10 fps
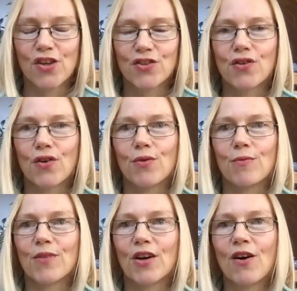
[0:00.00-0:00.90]
So
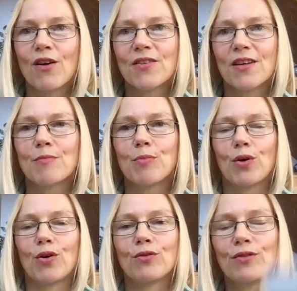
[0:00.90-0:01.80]
the card that I
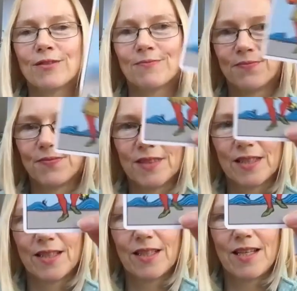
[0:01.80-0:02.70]
pulled
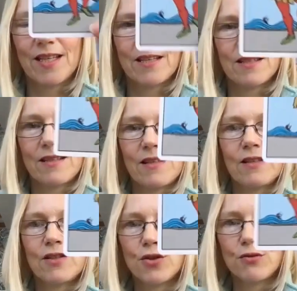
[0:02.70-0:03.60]
is
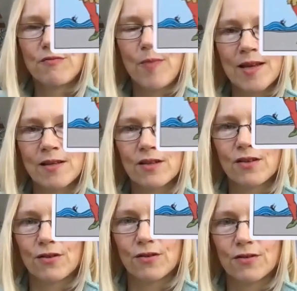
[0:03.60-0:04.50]
the Two of
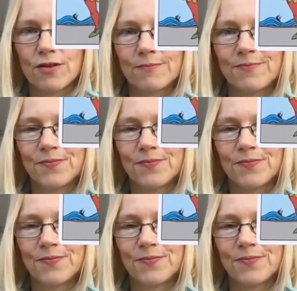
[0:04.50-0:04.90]
Pentacles.